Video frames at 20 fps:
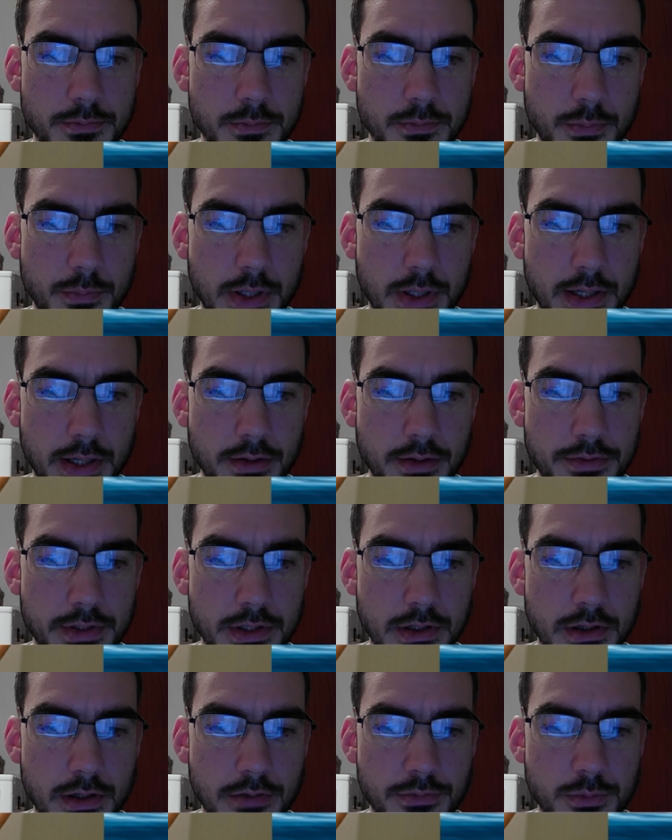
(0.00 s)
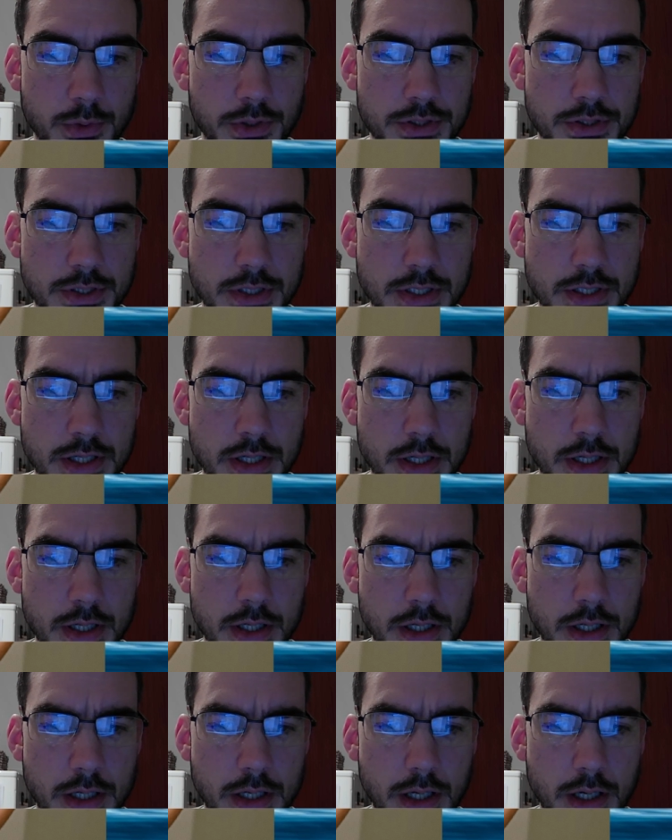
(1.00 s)
path in life, we see
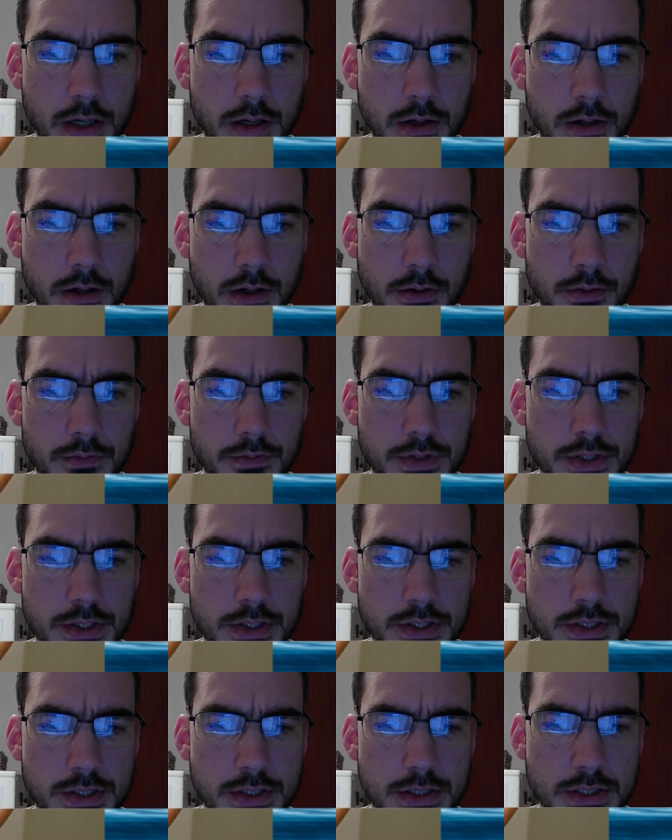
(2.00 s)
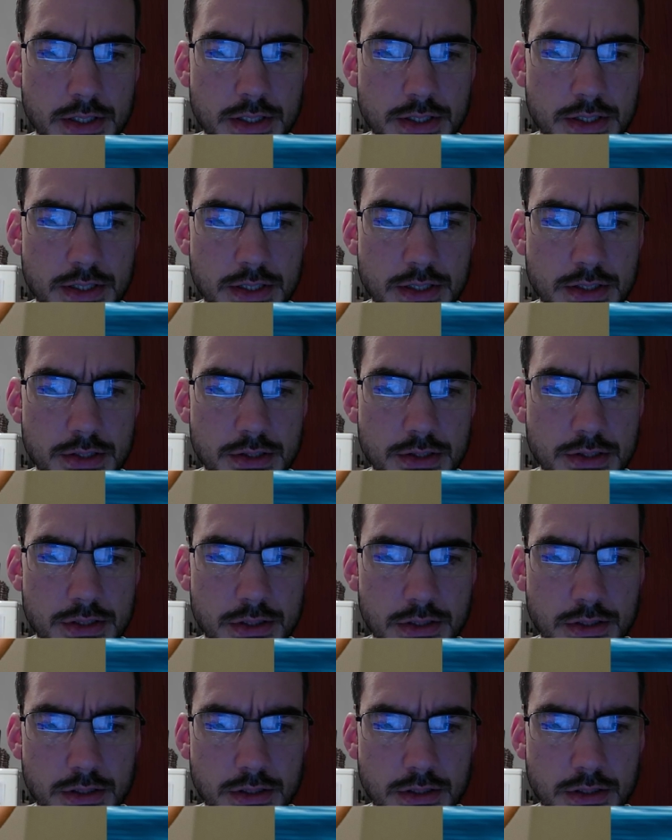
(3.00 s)
this is